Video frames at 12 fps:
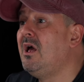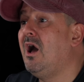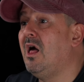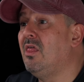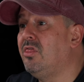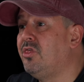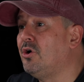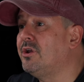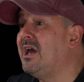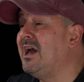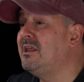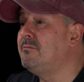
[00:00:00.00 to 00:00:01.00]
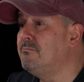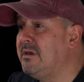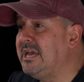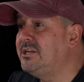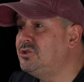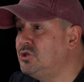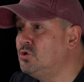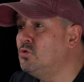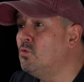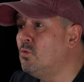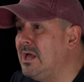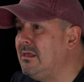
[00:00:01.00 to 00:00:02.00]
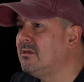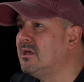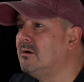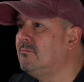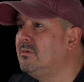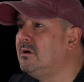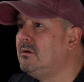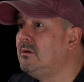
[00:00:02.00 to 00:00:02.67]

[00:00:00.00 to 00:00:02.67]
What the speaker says: and thought had made you welcome,